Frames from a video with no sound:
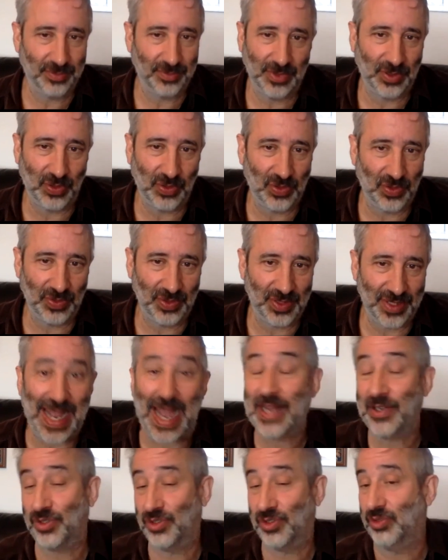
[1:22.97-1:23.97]
or
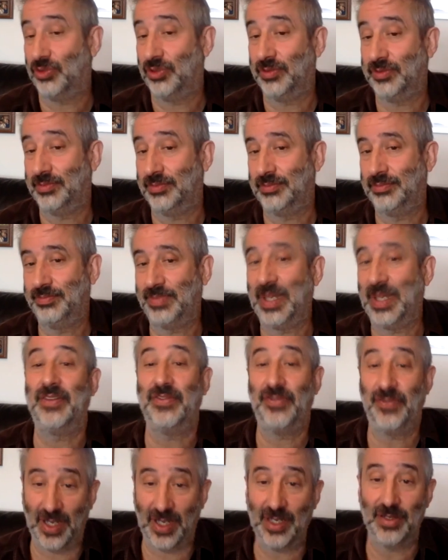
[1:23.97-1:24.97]
natural
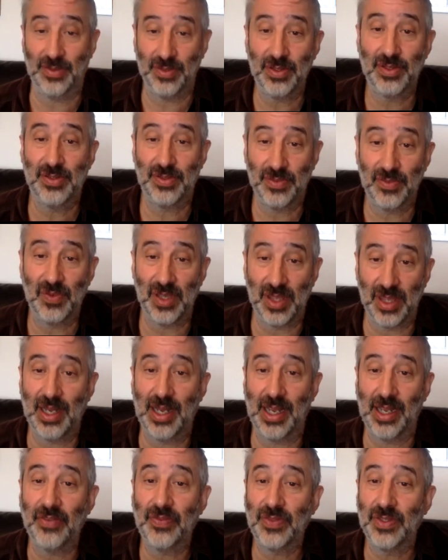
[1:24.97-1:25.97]
bedfellows with the
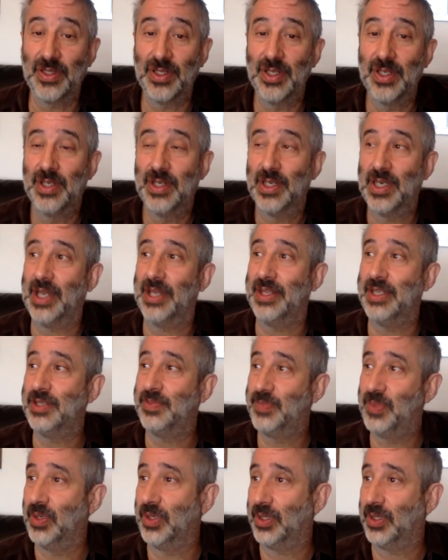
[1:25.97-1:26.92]
left. And this book,